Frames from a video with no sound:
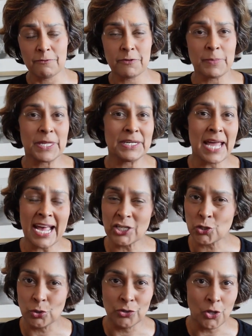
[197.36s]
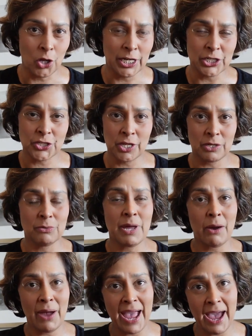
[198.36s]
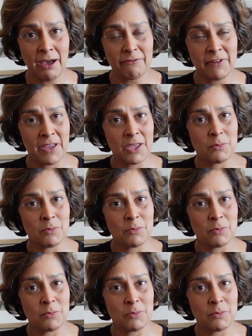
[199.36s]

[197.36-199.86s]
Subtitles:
from the natural knowledge that you now have